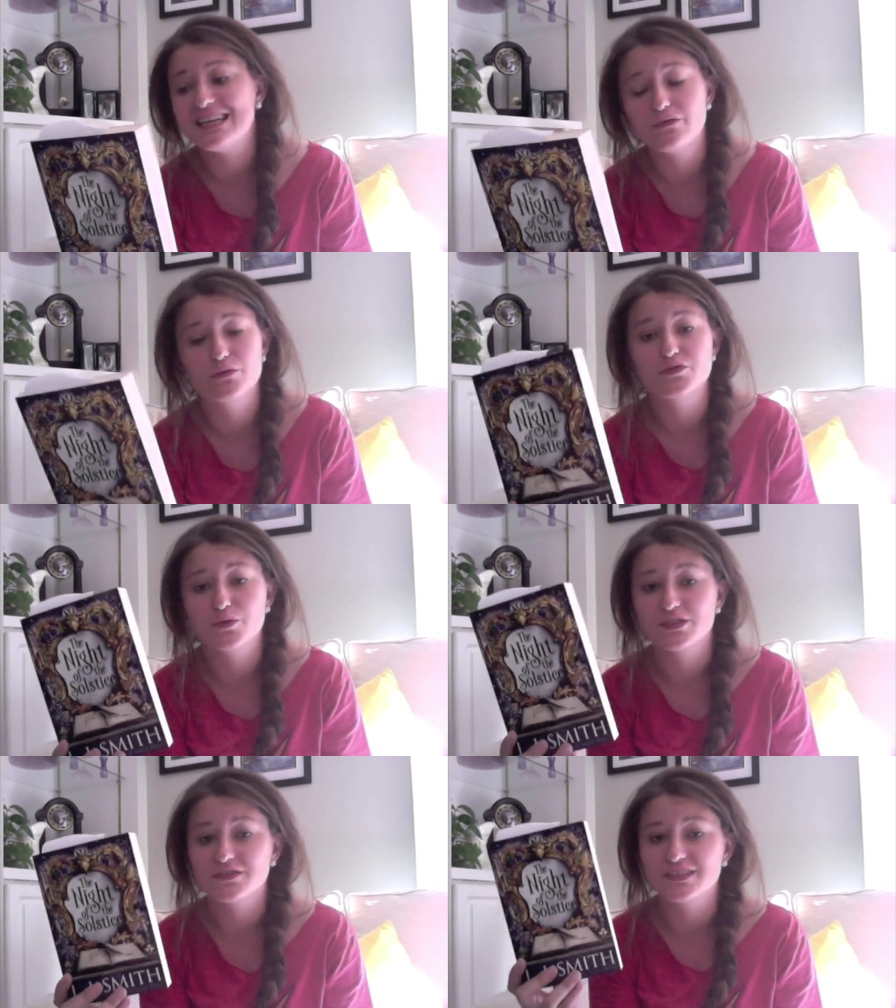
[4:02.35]
evil
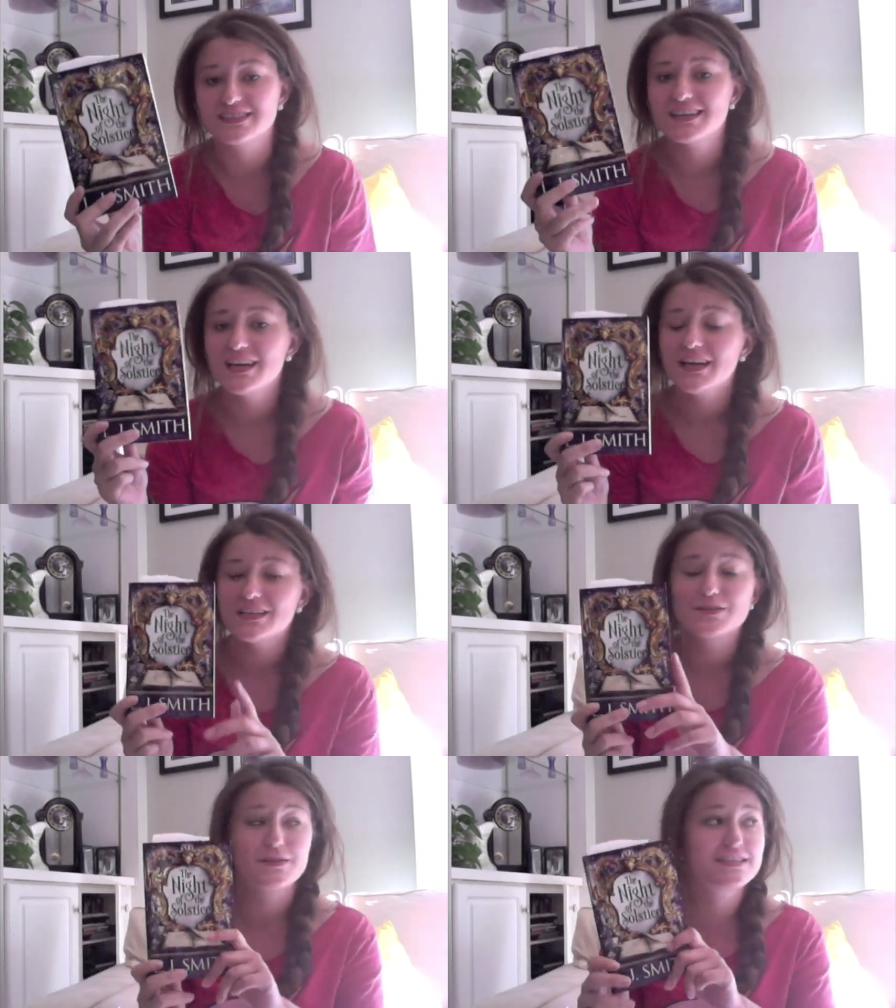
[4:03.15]
sorceress.
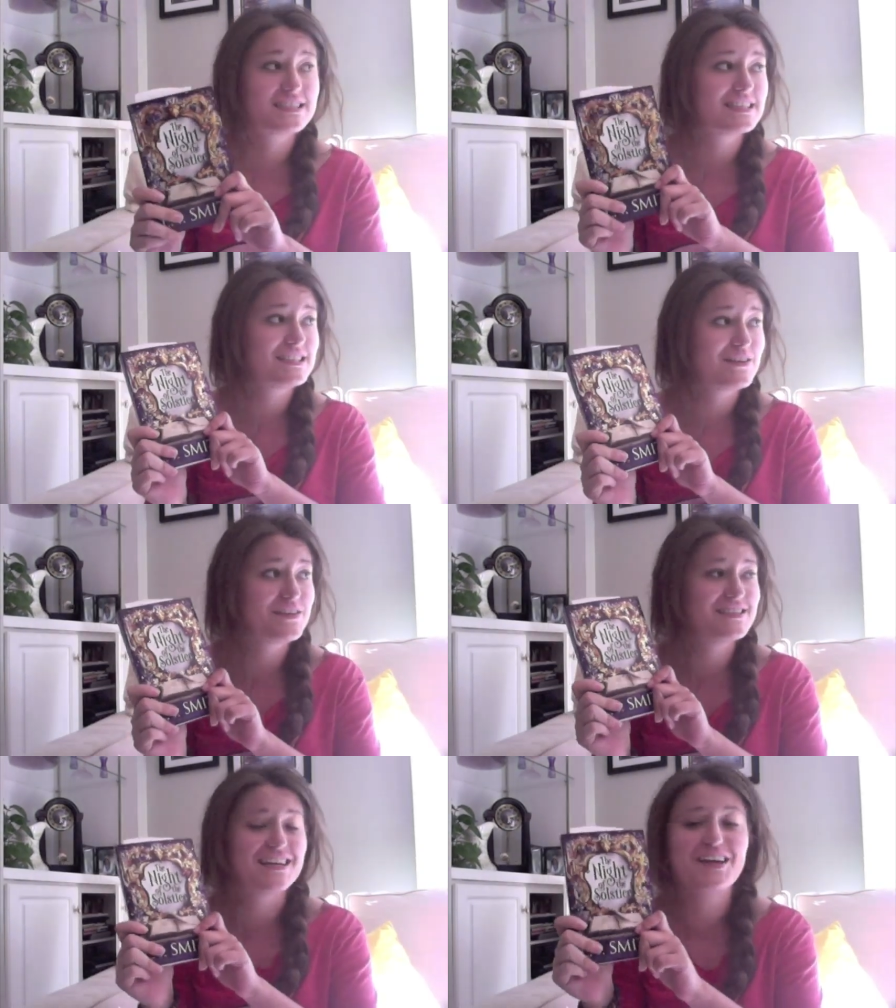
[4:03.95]
So this is a
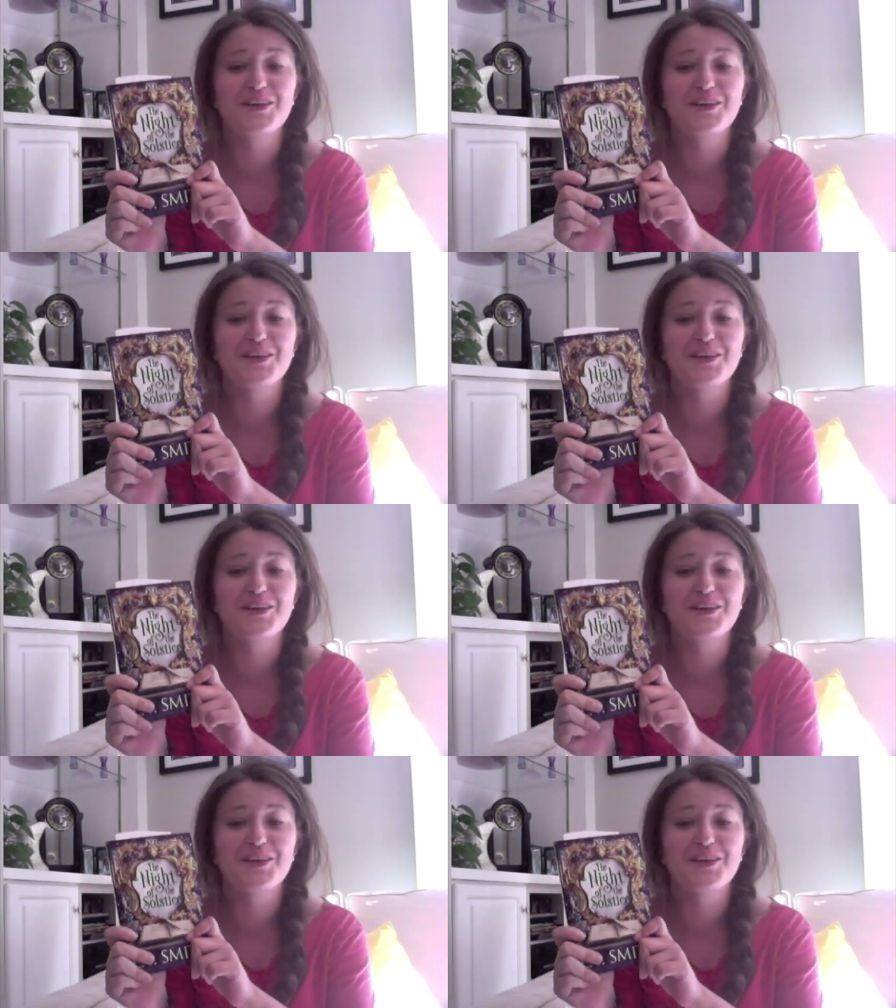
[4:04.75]
series, and